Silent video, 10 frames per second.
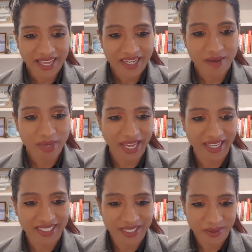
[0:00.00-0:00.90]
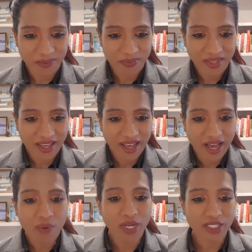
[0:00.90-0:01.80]
Number eight,
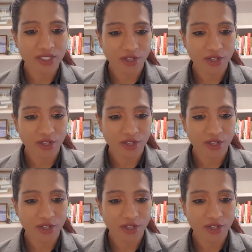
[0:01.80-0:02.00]
I want you